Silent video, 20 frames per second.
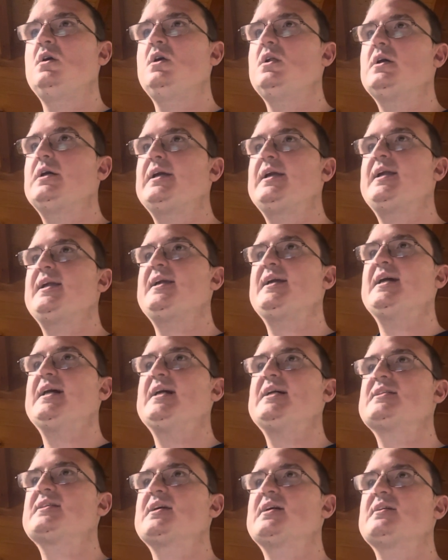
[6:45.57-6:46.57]
Like, you
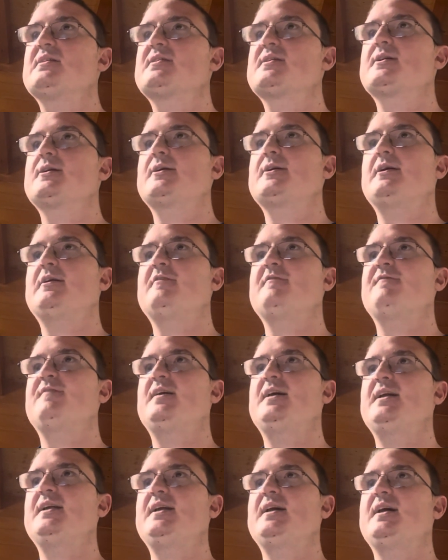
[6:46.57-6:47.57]
guys also go
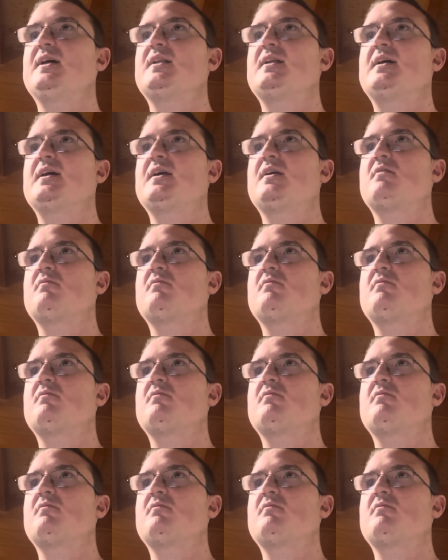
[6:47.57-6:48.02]
find out like